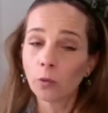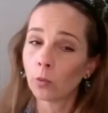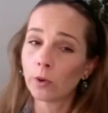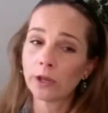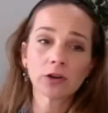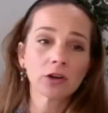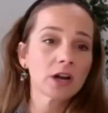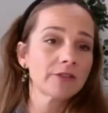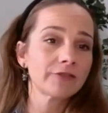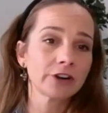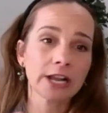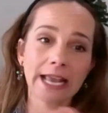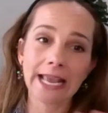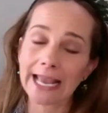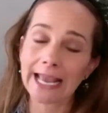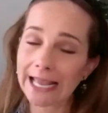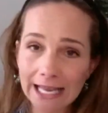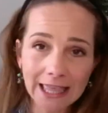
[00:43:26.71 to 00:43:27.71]
We don't cover
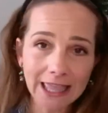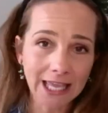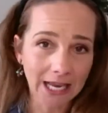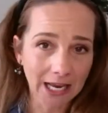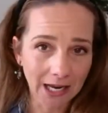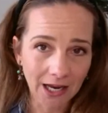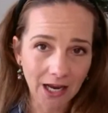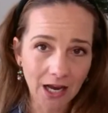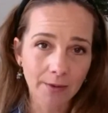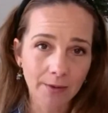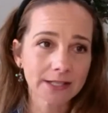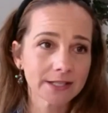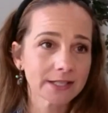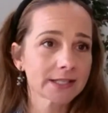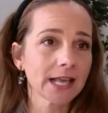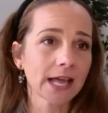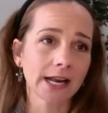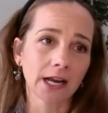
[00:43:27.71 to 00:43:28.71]
anything
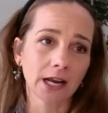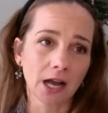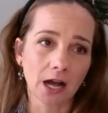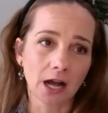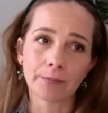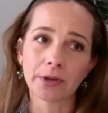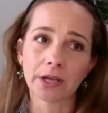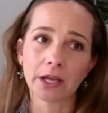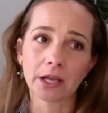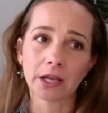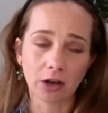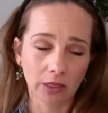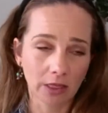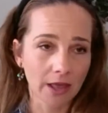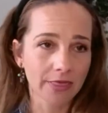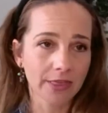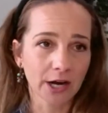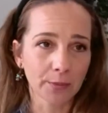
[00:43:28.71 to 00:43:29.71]
about setting up an
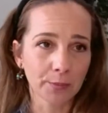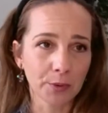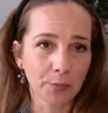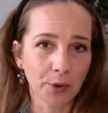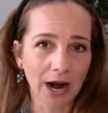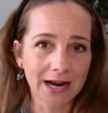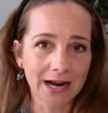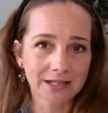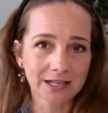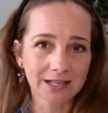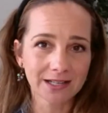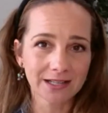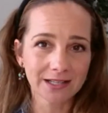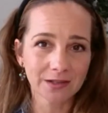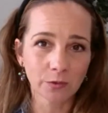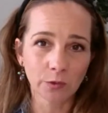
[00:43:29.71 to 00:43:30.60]
online therapy practice.